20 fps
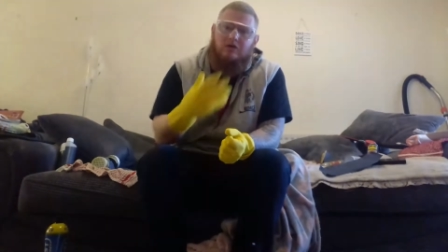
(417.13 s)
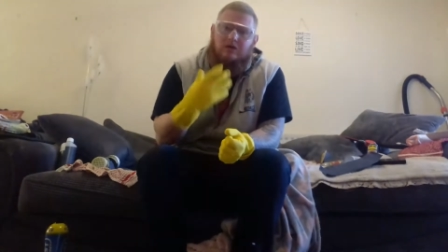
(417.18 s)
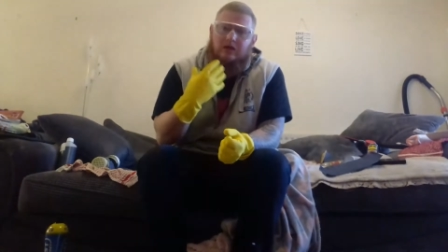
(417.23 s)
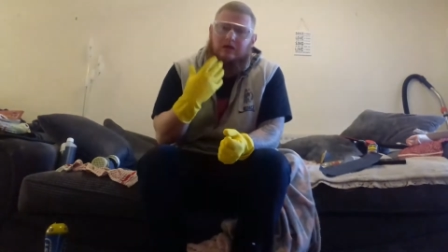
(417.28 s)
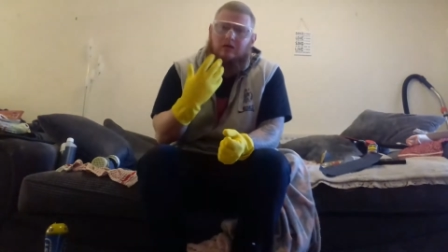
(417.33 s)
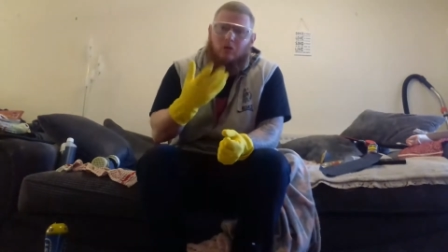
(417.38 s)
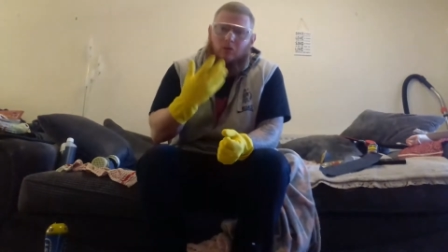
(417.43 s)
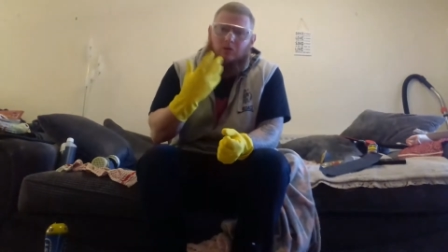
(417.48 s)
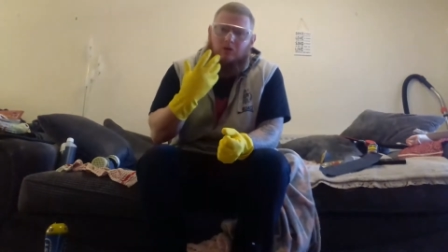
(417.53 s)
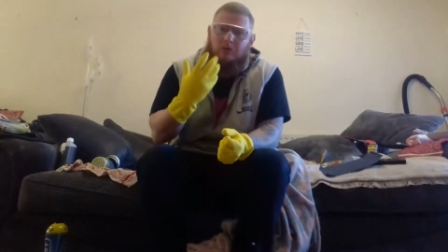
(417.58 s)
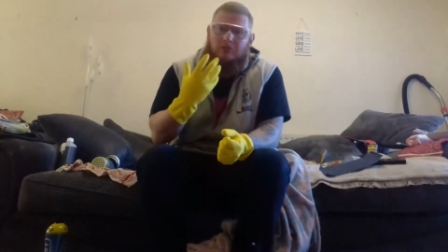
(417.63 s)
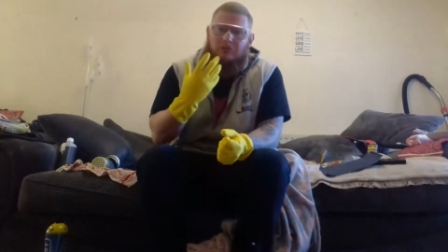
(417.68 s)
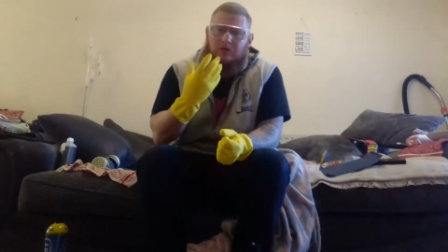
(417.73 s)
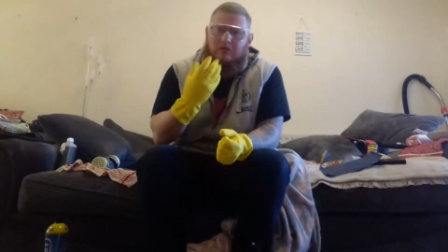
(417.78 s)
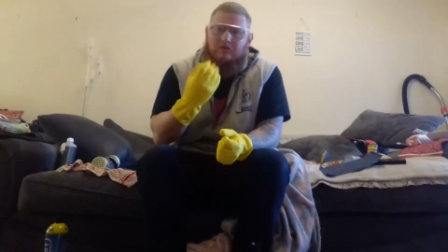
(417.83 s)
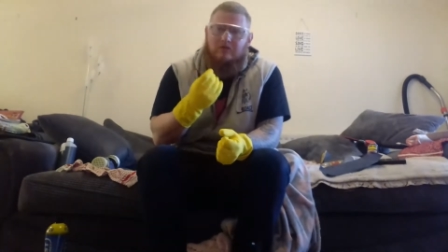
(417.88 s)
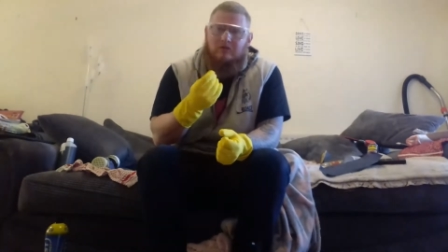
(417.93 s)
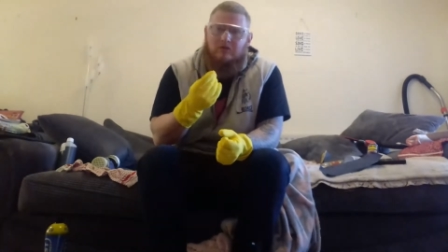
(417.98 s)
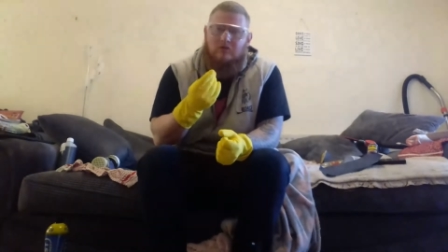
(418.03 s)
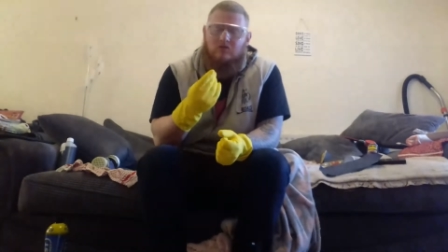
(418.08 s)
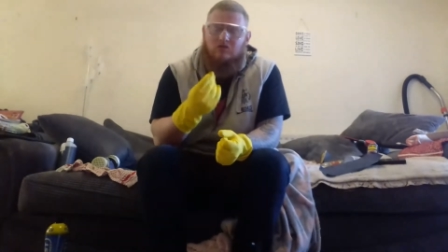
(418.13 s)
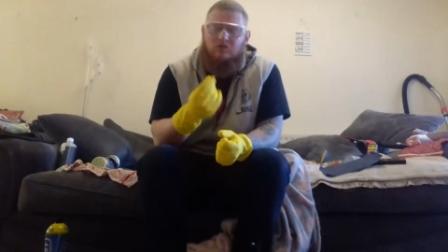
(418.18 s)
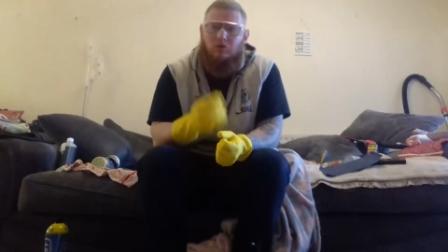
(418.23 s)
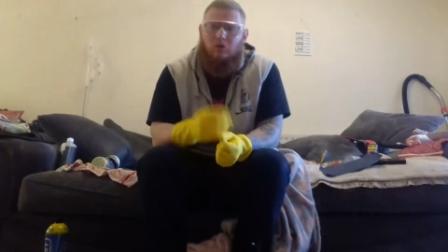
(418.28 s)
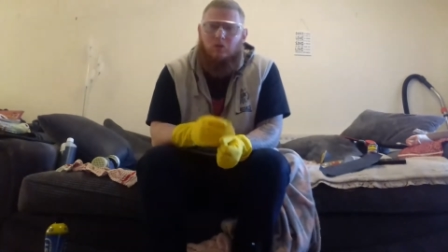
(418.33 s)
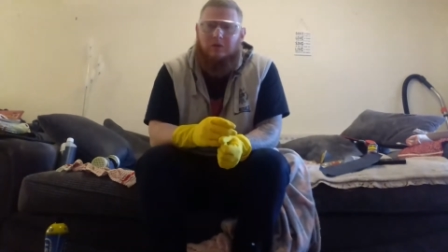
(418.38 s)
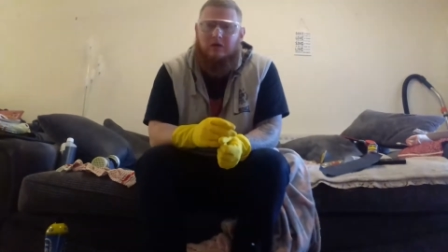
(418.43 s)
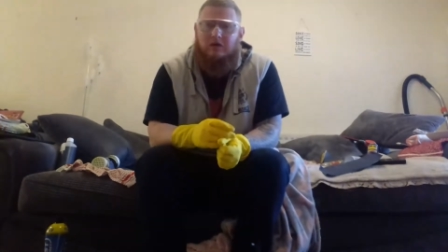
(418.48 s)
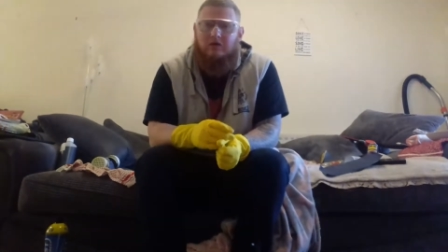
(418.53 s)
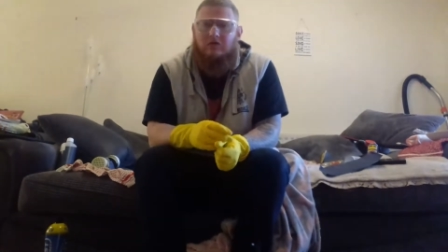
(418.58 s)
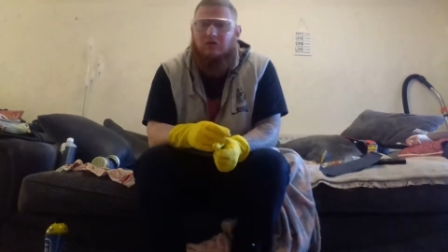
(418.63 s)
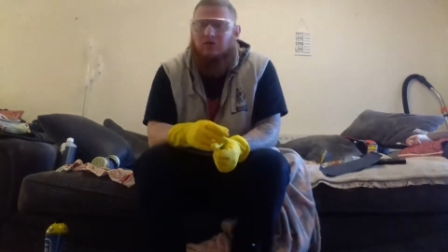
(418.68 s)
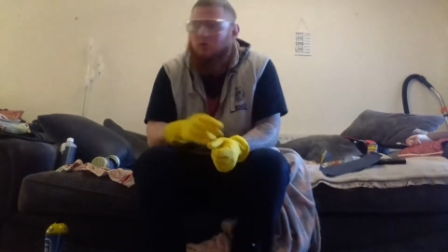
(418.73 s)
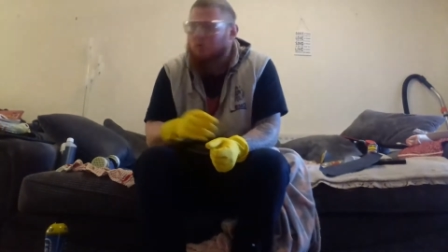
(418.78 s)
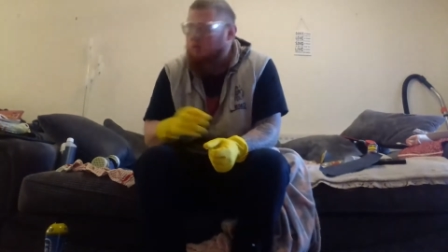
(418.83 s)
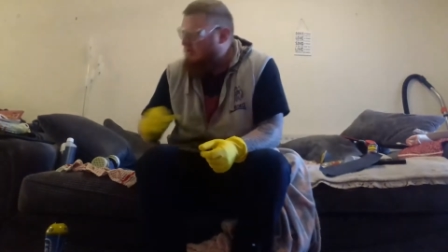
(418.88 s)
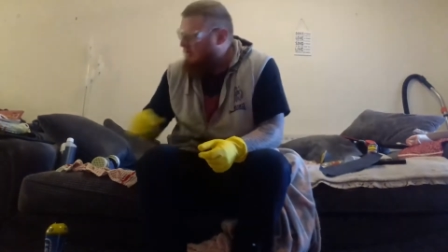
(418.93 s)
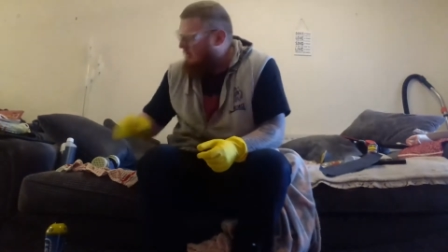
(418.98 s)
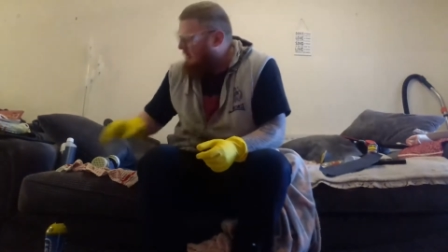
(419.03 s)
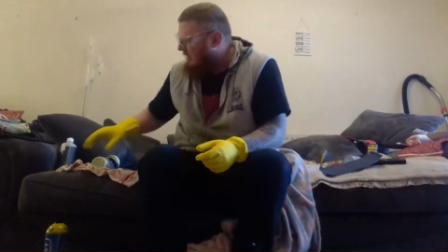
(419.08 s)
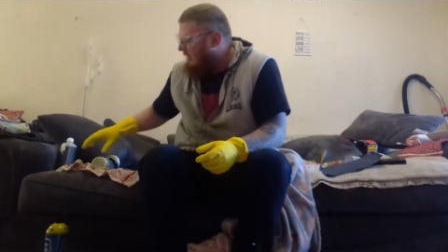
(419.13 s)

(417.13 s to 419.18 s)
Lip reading: they don't want to breathe in the small pieces of wood.